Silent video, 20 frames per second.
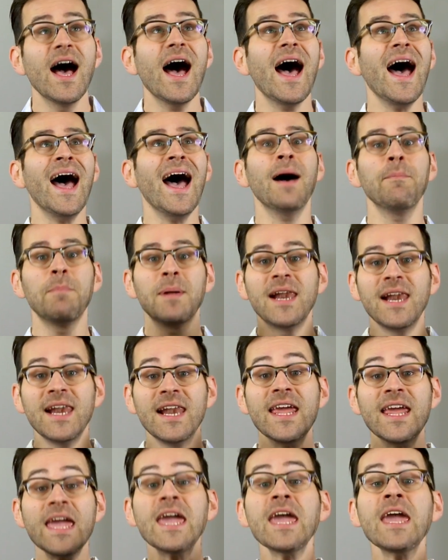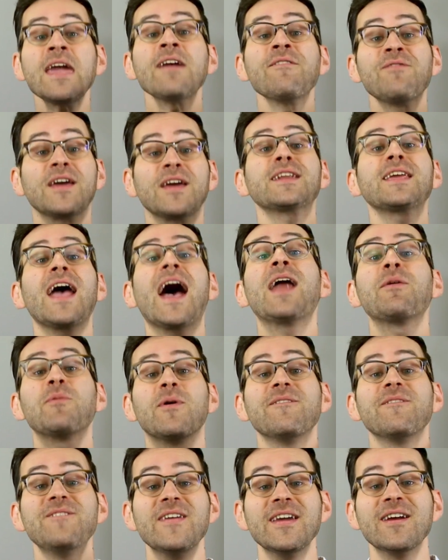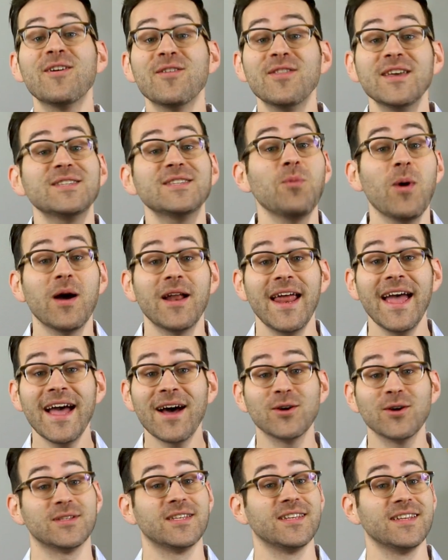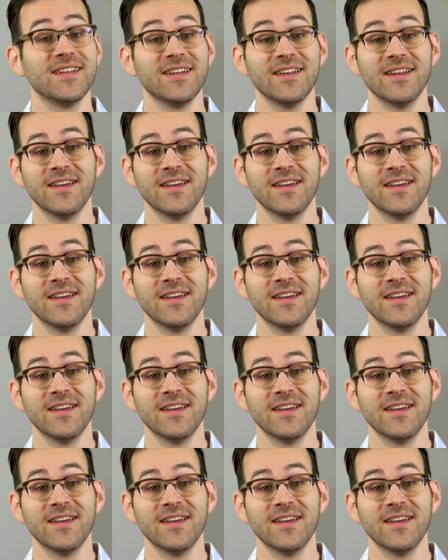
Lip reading: "I believe that God will figure this one out."